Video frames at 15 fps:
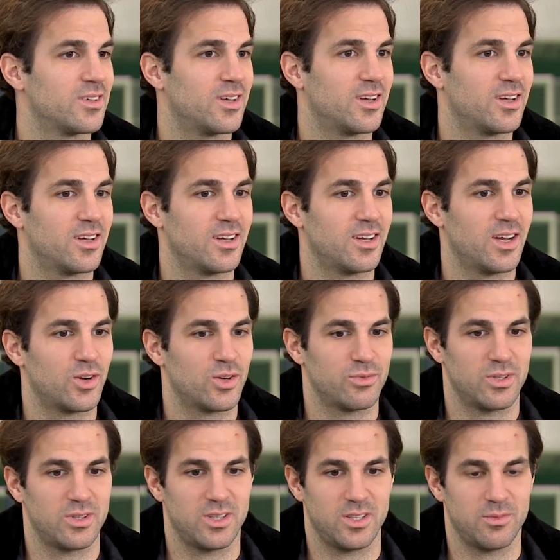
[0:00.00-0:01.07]
out of
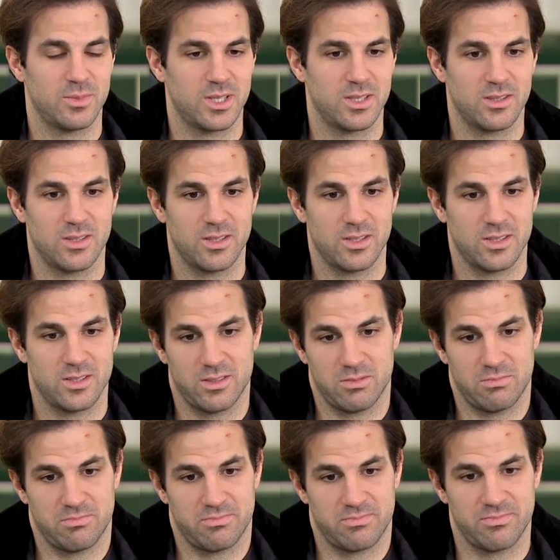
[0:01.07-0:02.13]
the team,
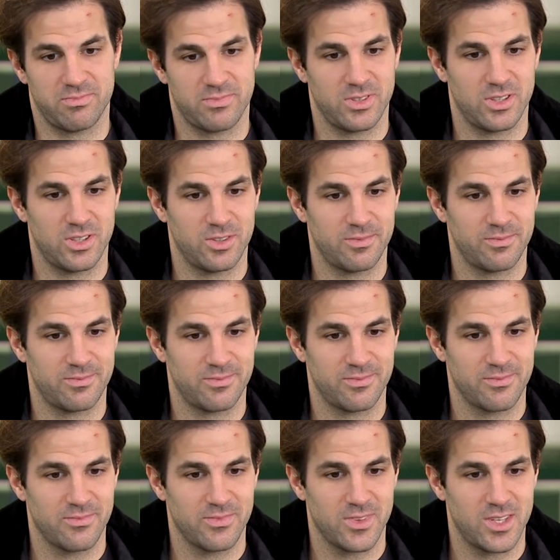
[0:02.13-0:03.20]
and you know,
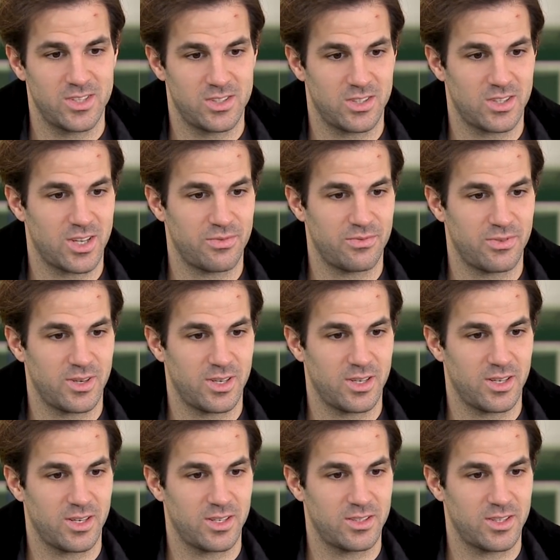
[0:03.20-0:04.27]
it's a
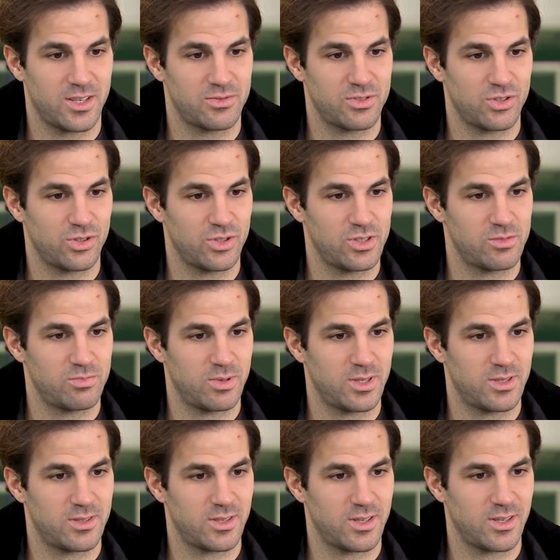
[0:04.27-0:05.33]
tough choice,
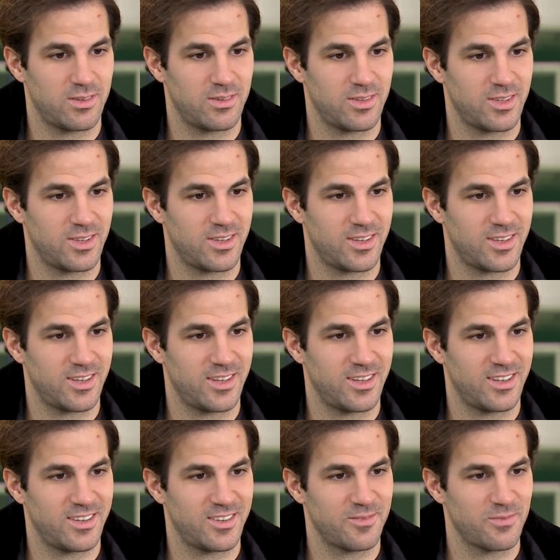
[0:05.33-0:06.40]
but I think
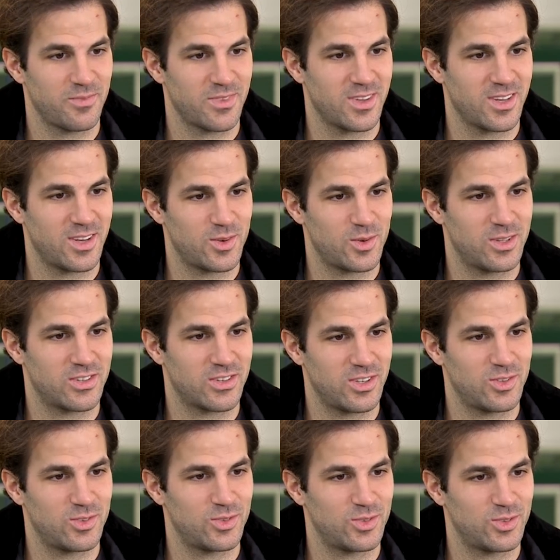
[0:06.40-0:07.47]
I will try
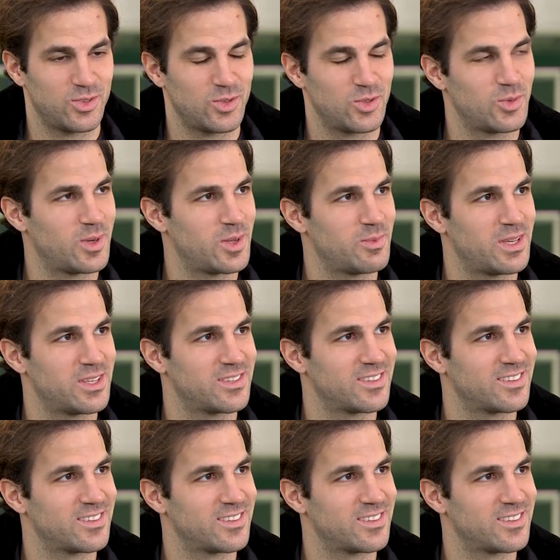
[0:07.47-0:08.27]
to do my best.